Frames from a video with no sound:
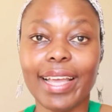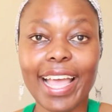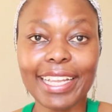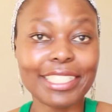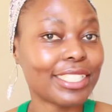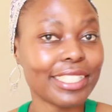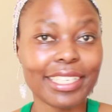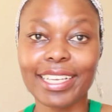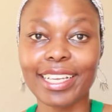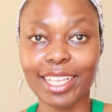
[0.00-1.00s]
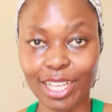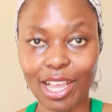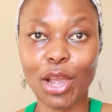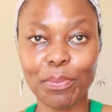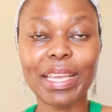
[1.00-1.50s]
and
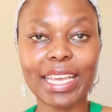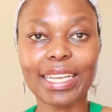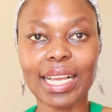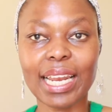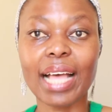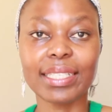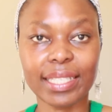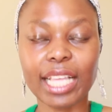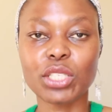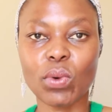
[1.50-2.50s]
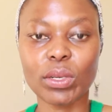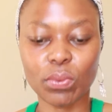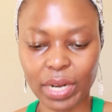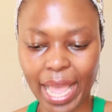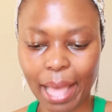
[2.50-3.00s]
her being in class, that's what
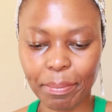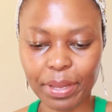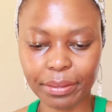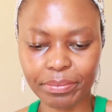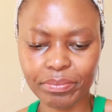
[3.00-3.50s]
would happen.